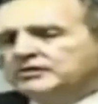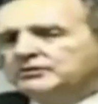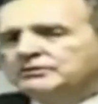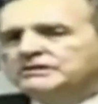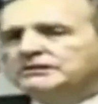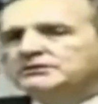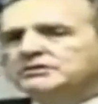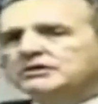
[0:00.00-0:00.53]

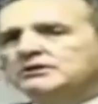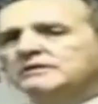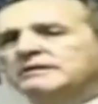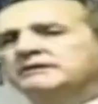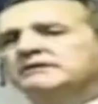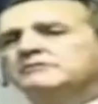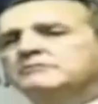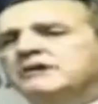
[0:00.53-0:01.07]
Union
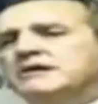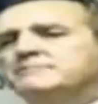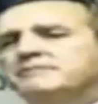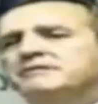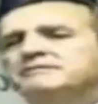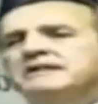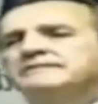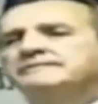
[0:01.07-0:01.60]
during the
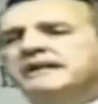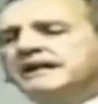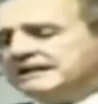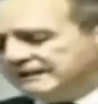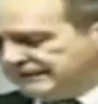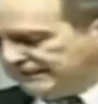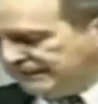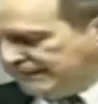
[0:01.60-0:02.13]
rape of
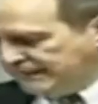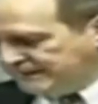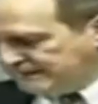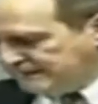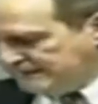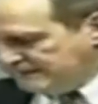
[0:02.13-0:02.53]
Afghanistan.